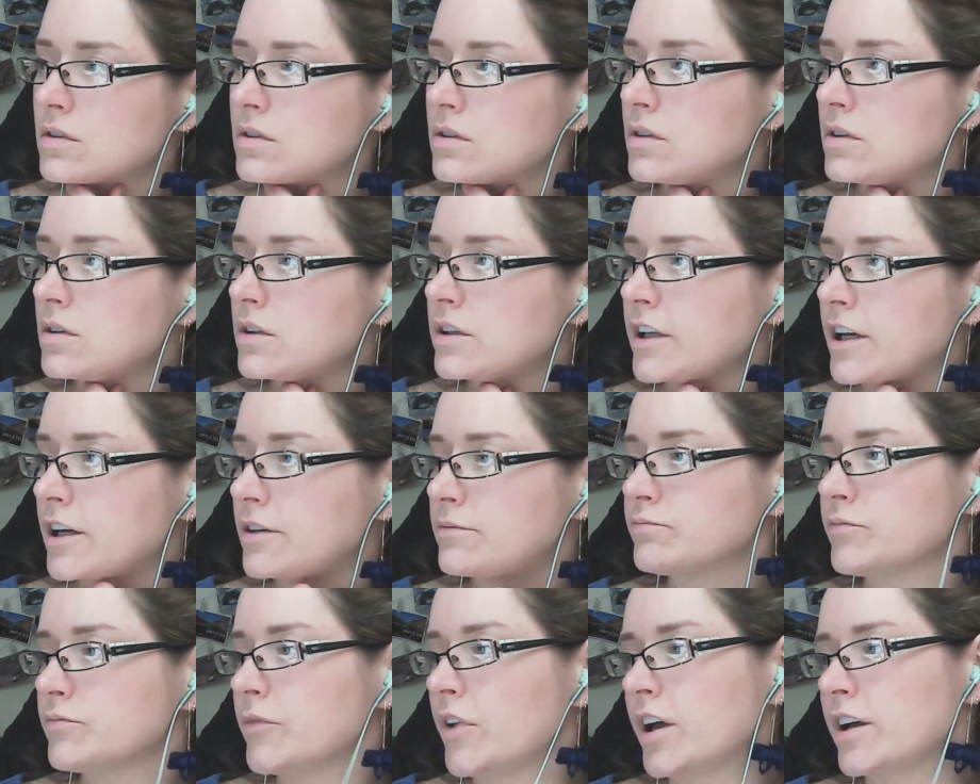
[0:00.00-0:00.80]
Yeah.
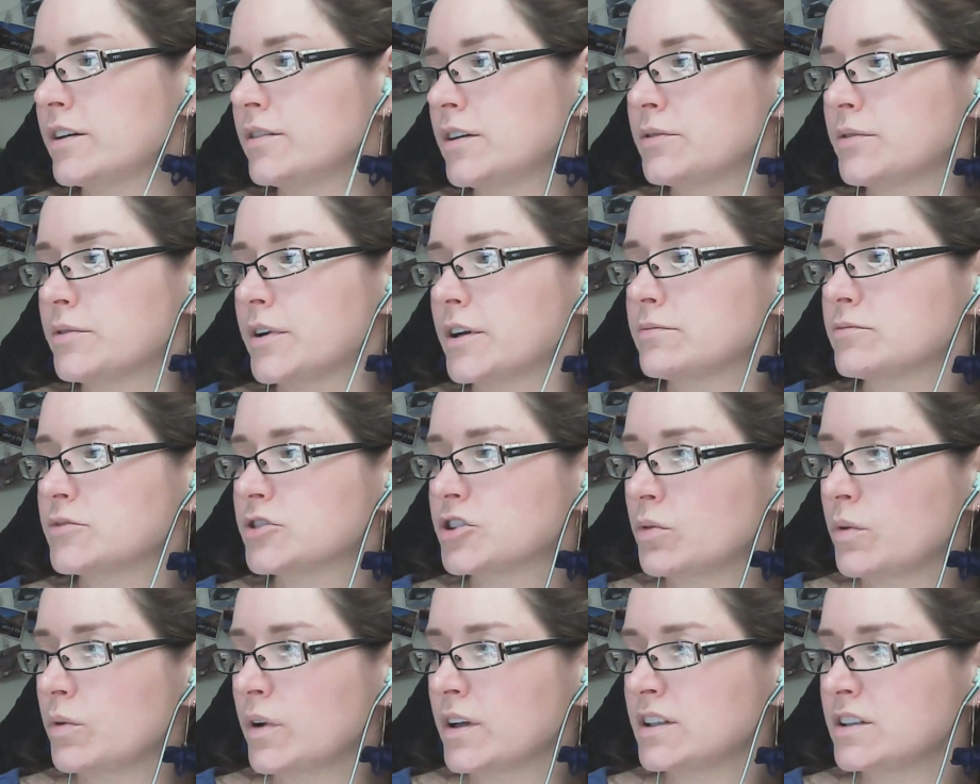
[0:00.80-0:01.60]
Anyway,
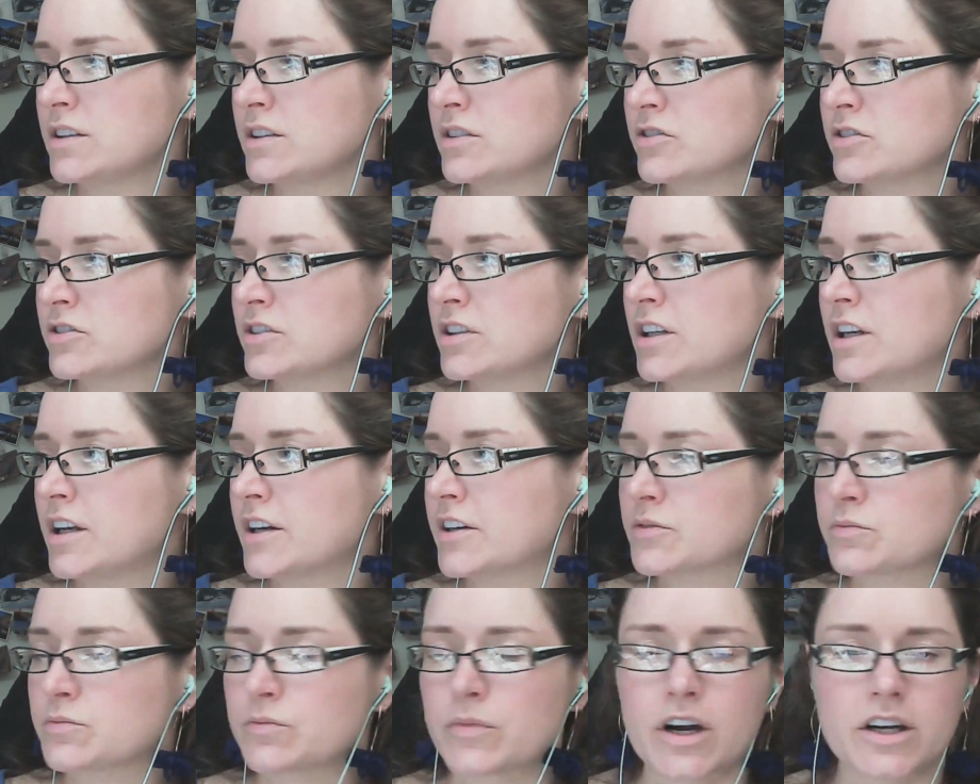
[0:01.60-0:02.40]
so I didn't really
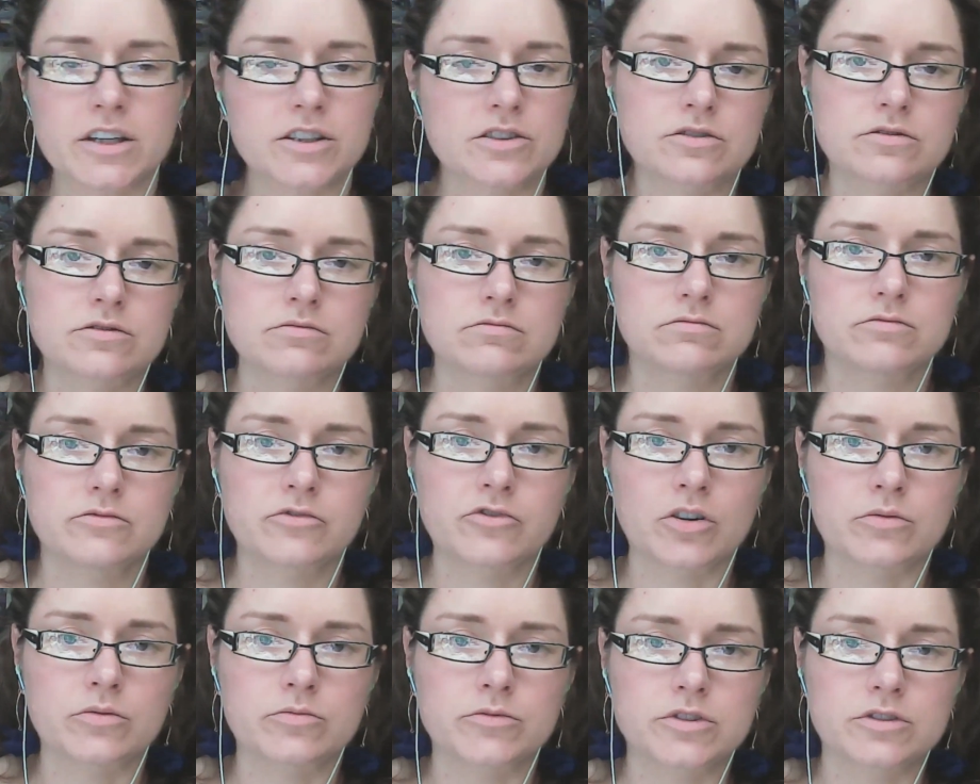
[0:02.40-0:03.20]
learn much
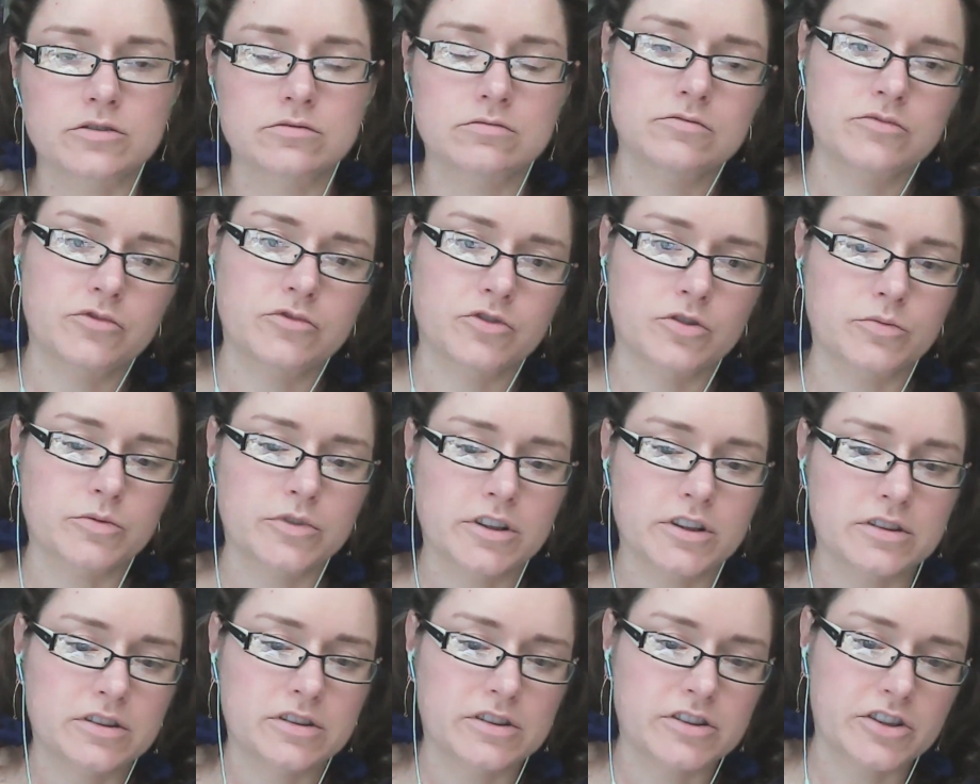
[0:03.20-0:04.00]
from
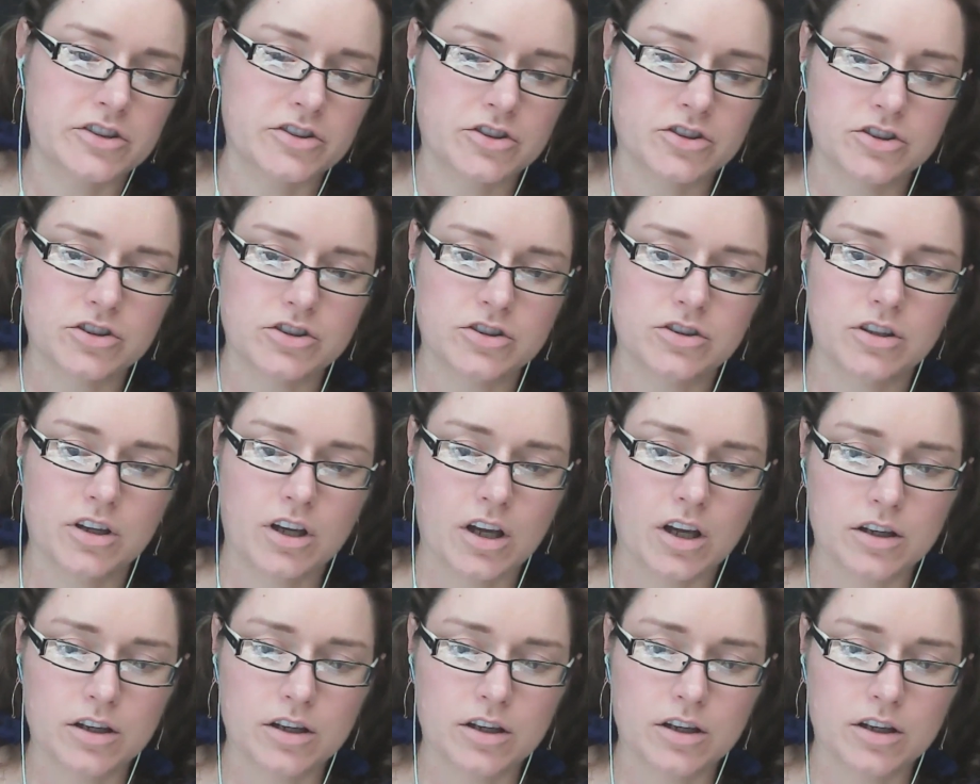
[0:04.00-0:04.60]
the search.